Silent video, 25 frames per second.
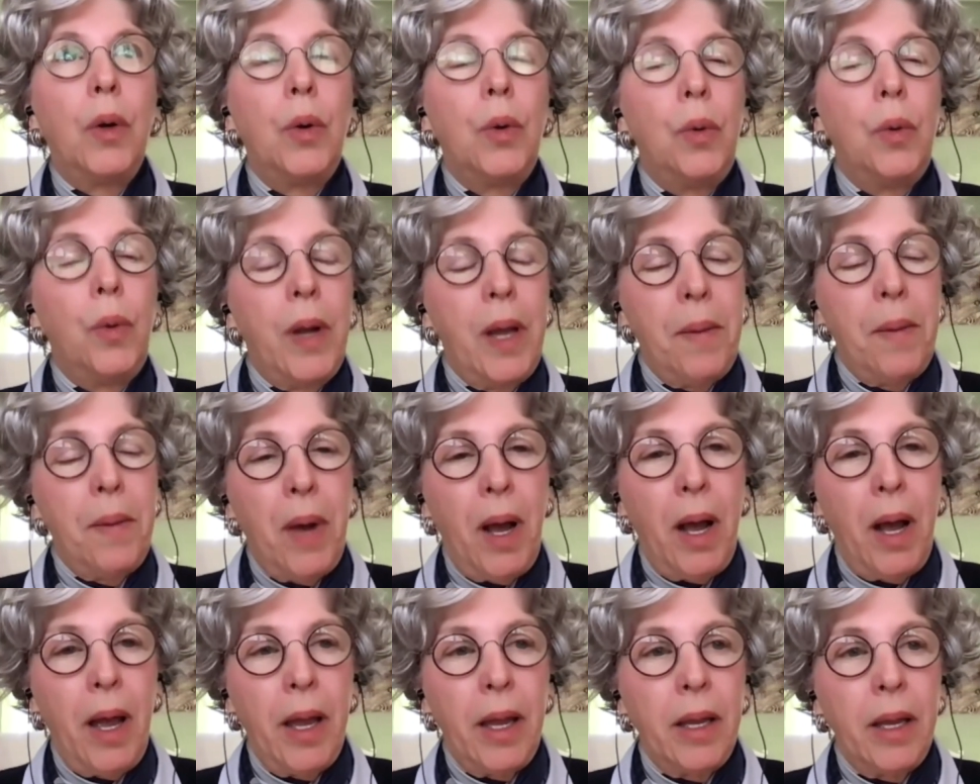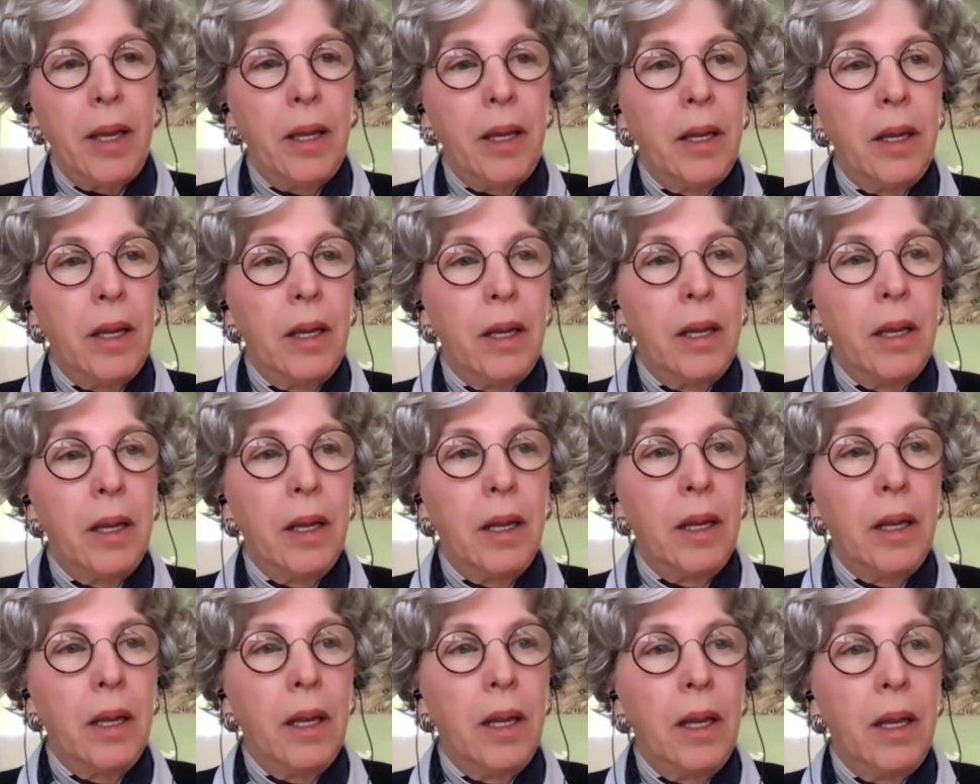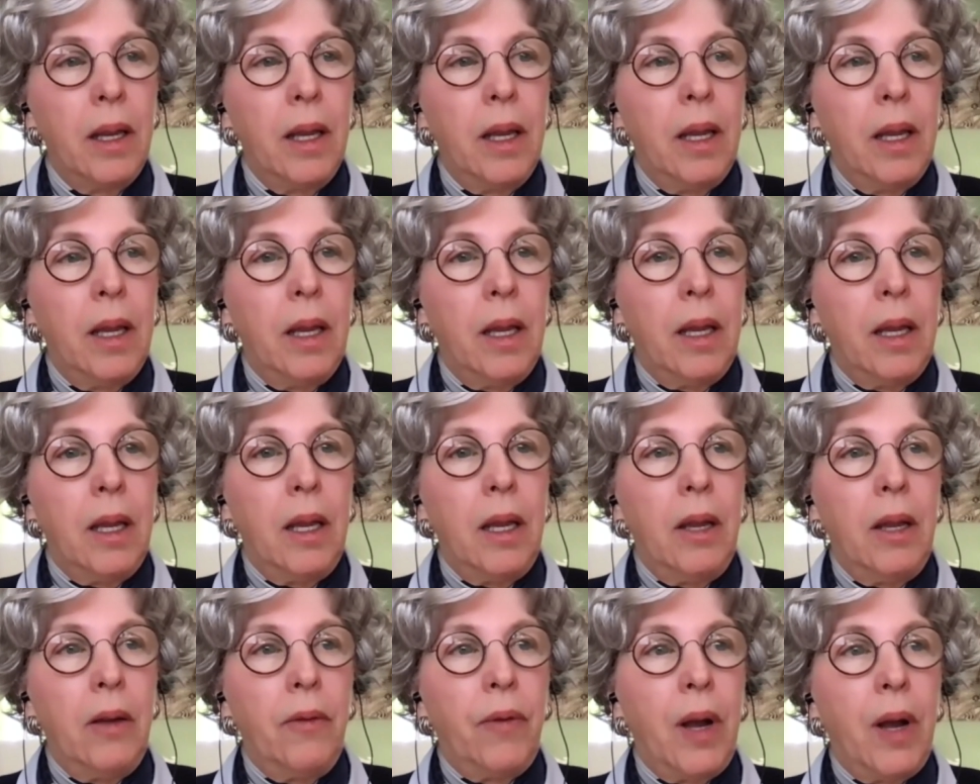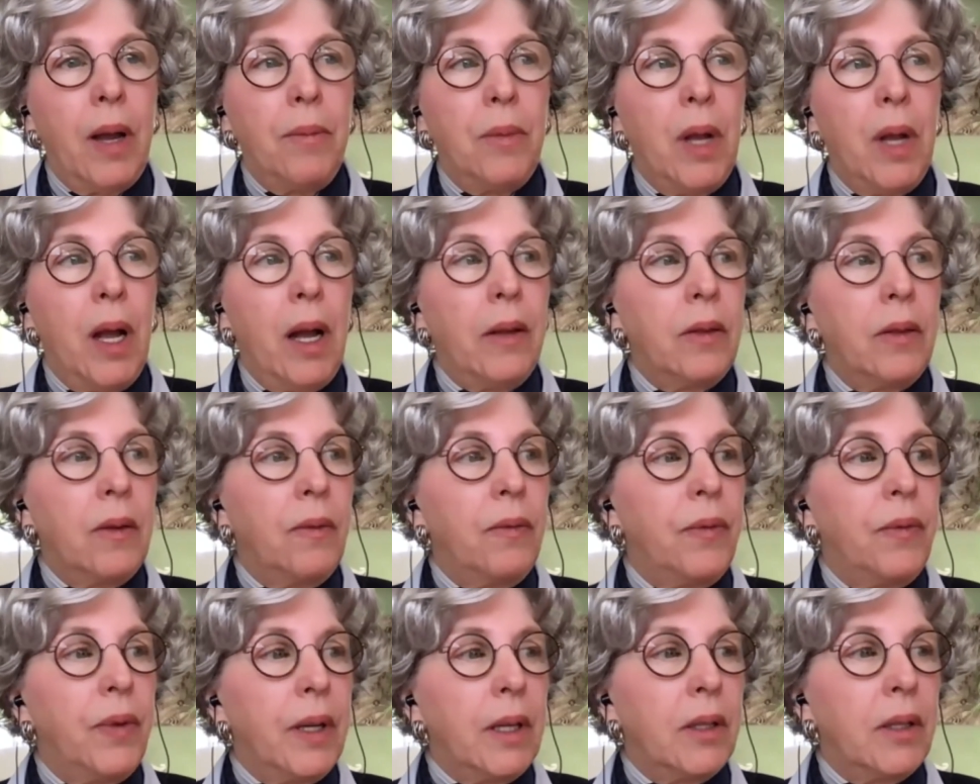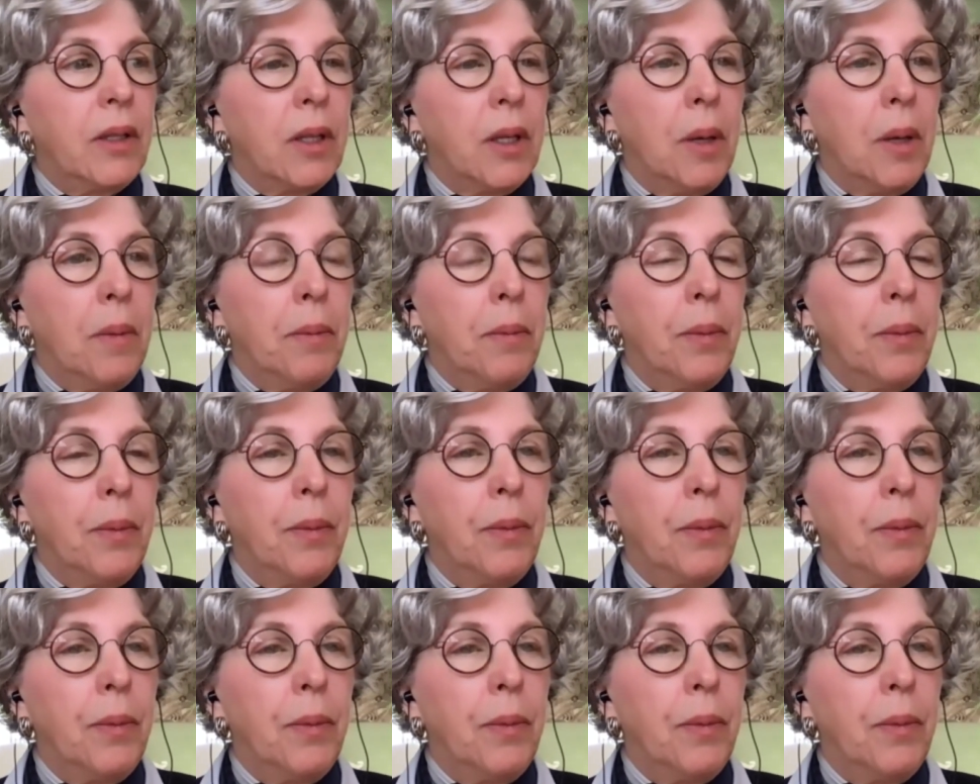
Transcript: who am I? If I'm not the victim,